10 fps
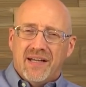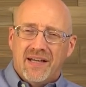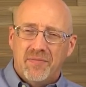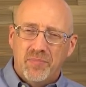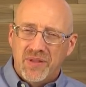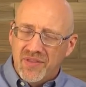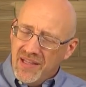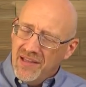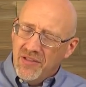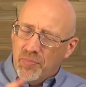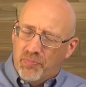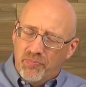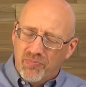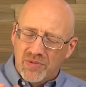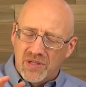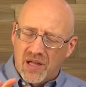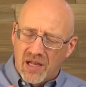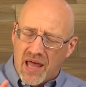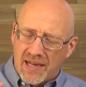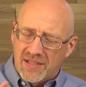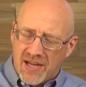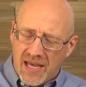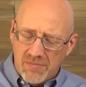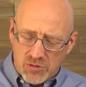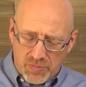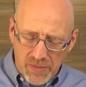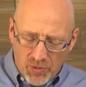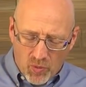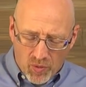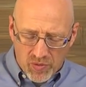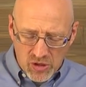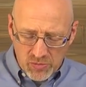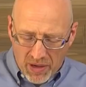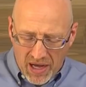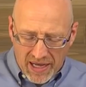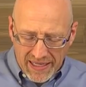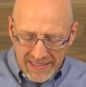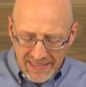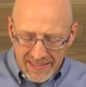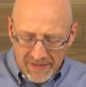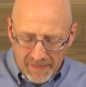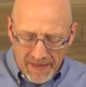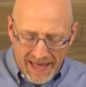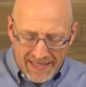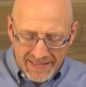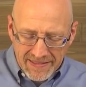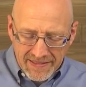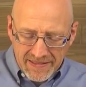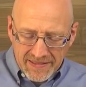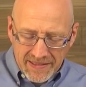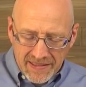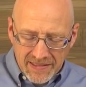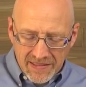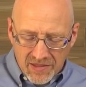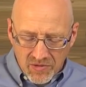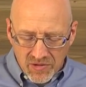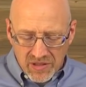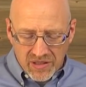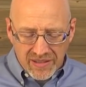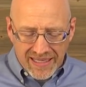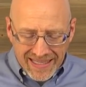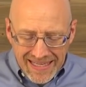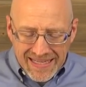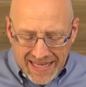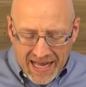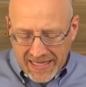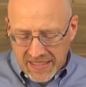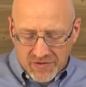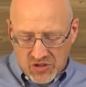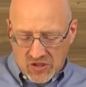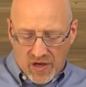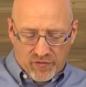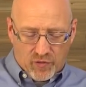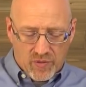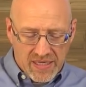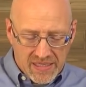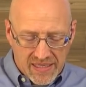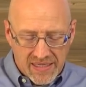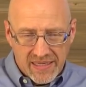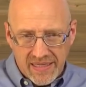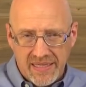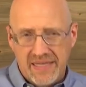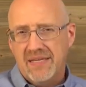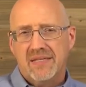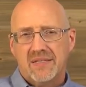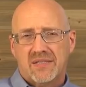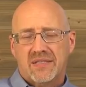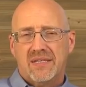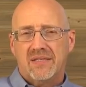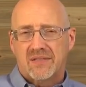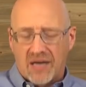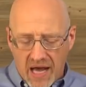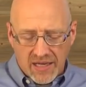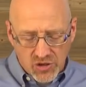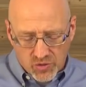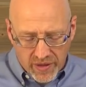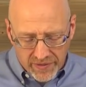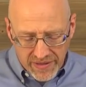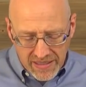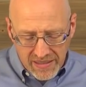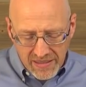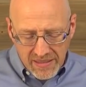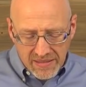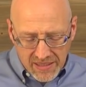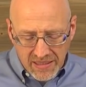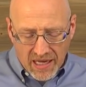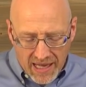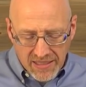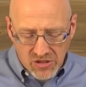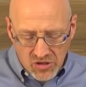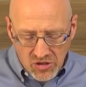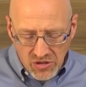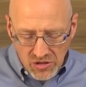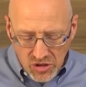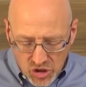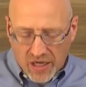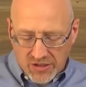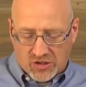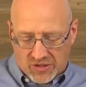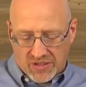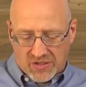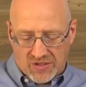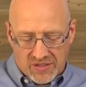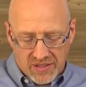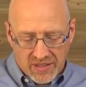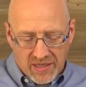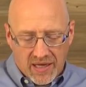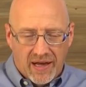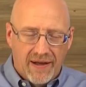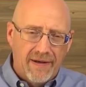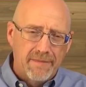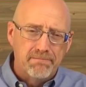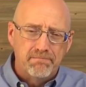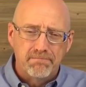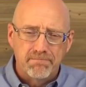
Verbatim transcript: uh, but then the, a lot of times people will respond that, uh, you know, uh, any kind of suffering is, is contrary to God's justice. Um,